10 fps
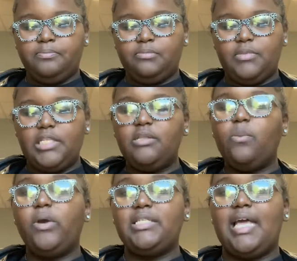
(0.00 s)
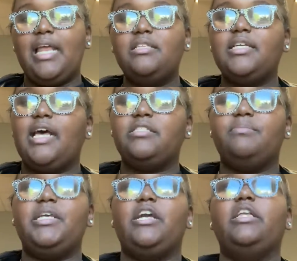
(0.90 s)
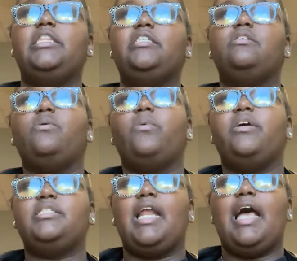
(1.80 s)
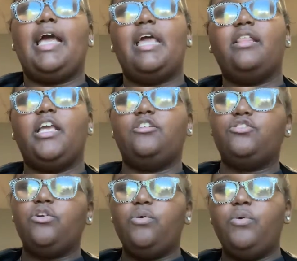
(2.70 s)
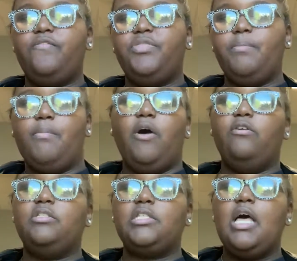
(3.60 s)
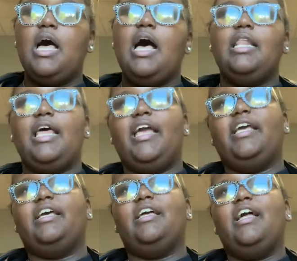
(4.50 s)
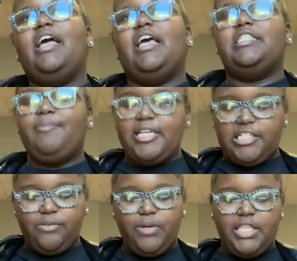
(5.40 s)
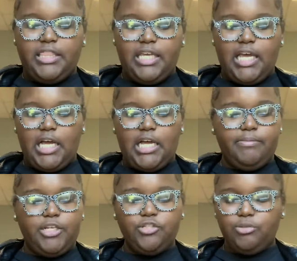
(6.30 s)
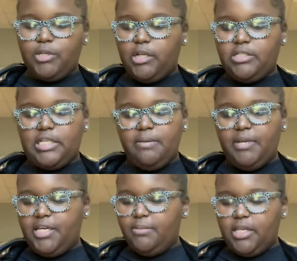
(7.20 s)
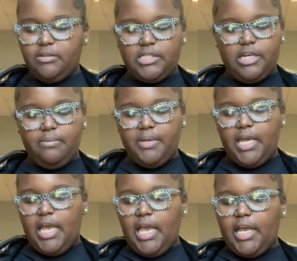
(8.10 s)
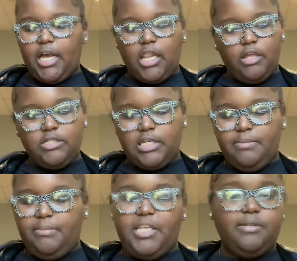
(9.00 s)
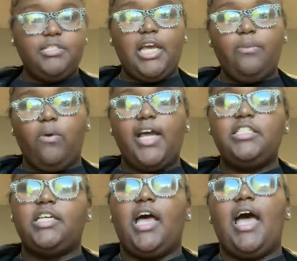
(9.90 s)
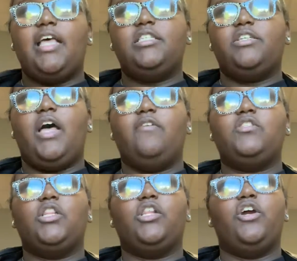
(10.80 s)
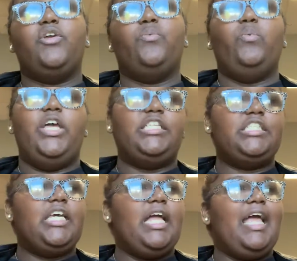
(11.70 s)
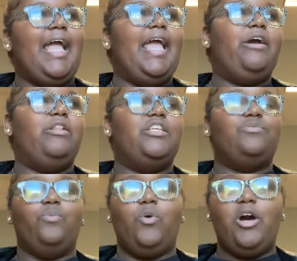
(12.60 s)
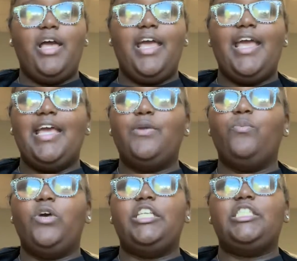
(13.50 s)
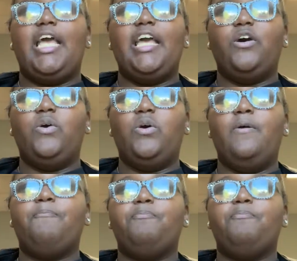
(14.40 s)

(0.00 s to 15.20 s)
these are the words that kind of stood out to me, and these are the words that I kind of like struggle with the most, like especially with extreme close-up, medium close-up, and close-up, and medium shot and wide shot. I still have to learn which angle is what, and which angle,